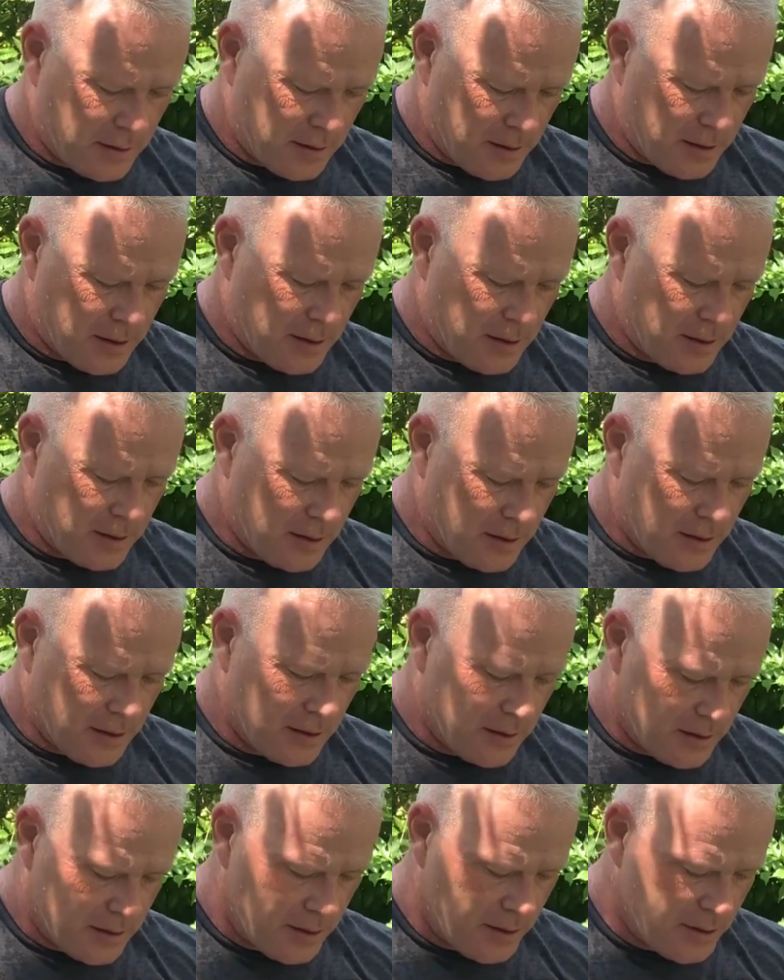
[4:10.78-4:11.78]
and
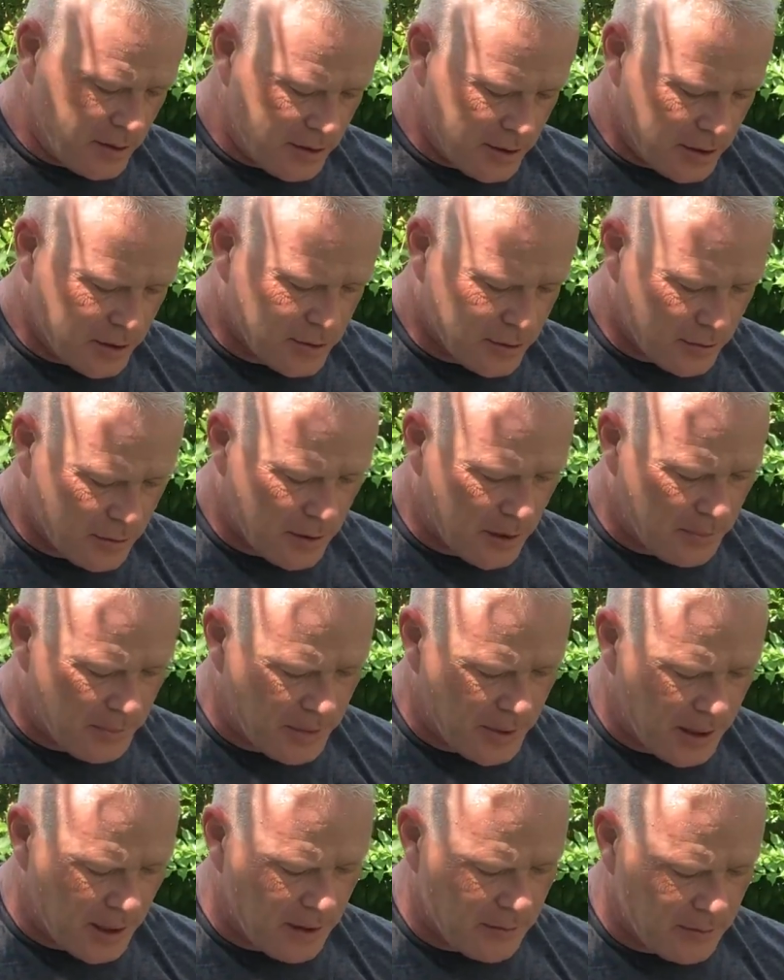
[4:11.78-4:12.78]
just scrub them
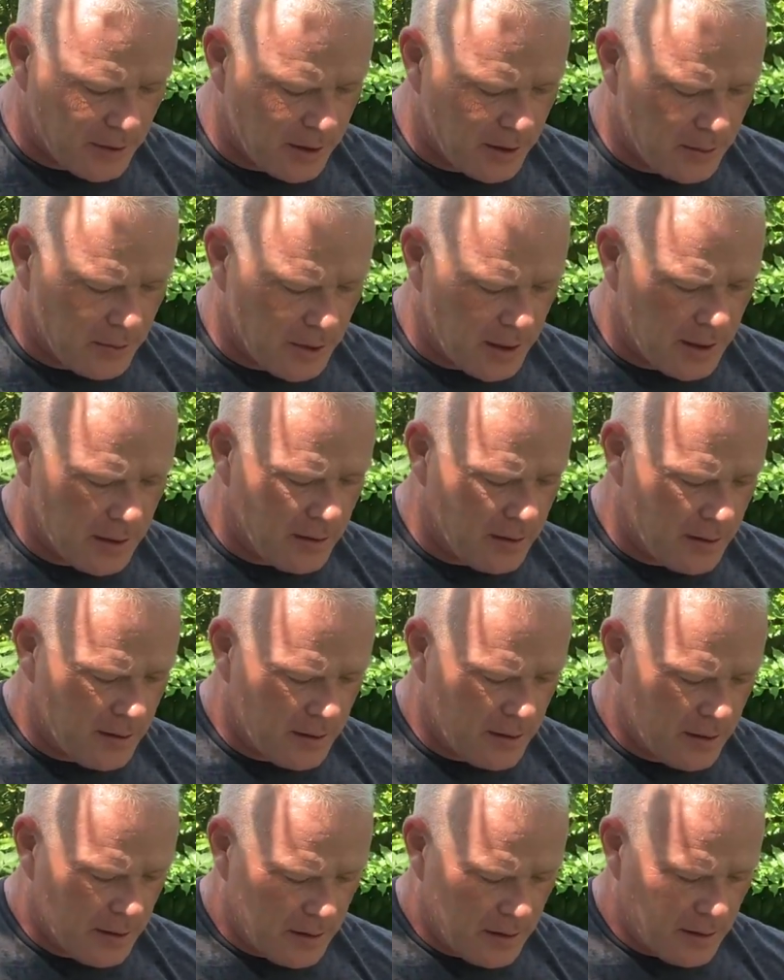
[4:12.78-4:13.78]
down really well.
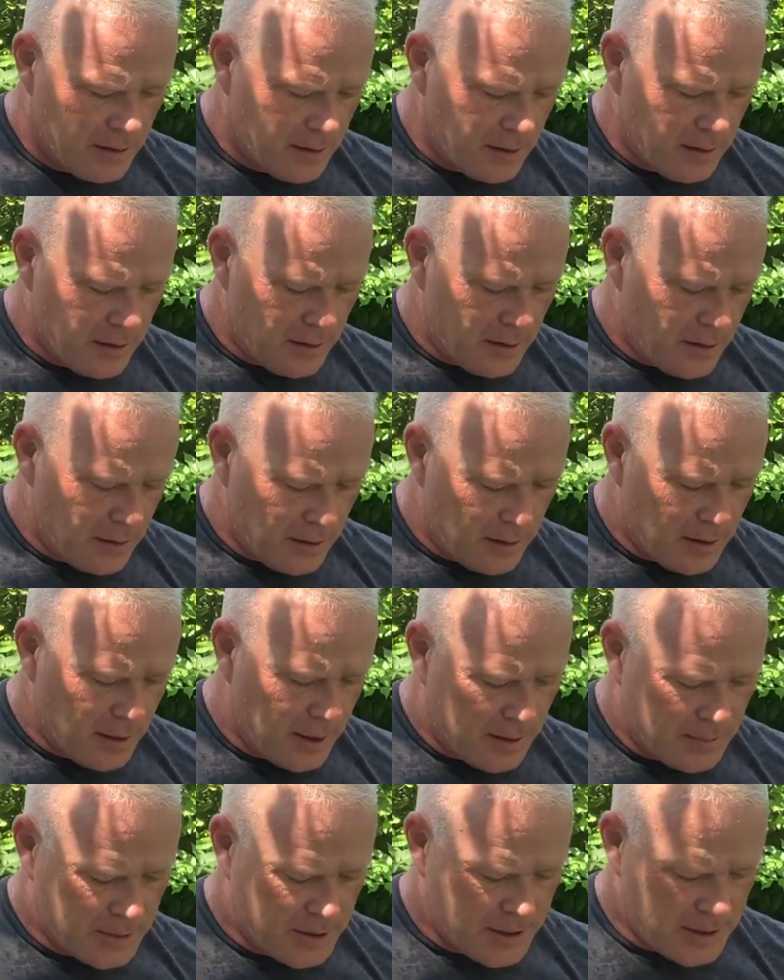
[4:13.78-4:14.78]
Let
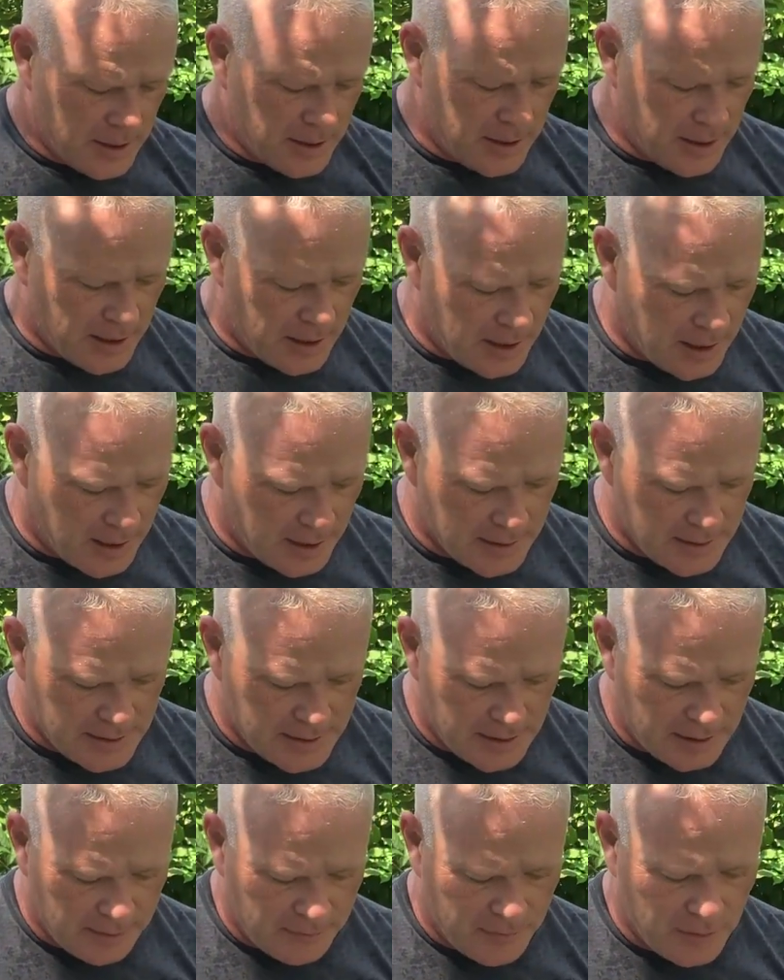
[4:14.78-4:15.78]
them sit in a hot
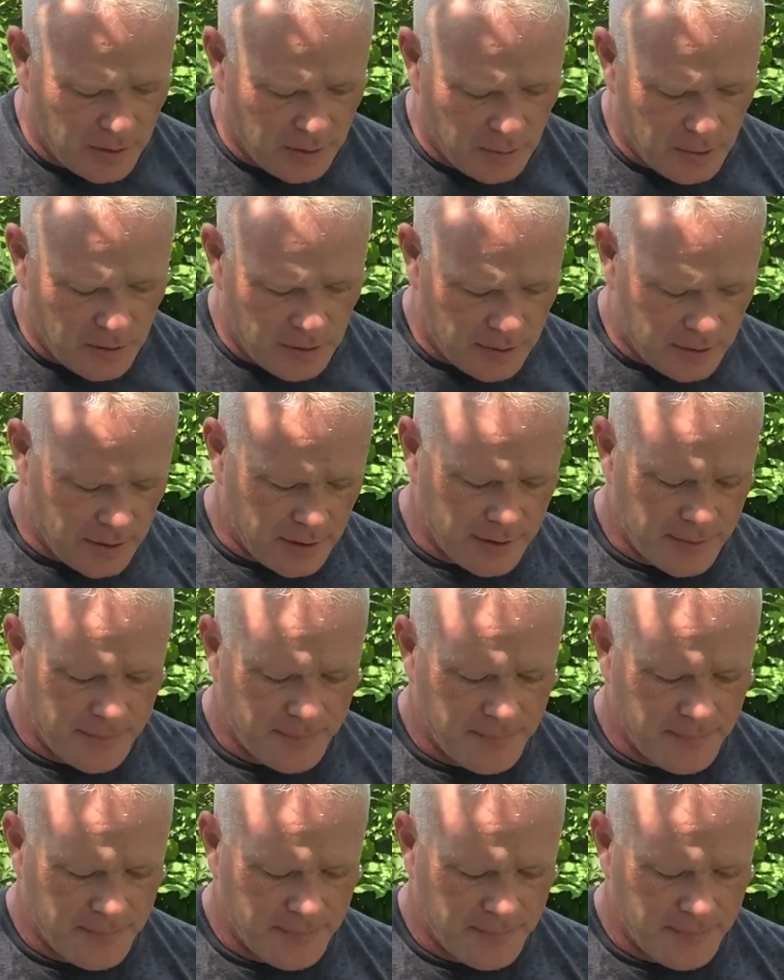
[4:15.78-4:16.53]
sink full of water,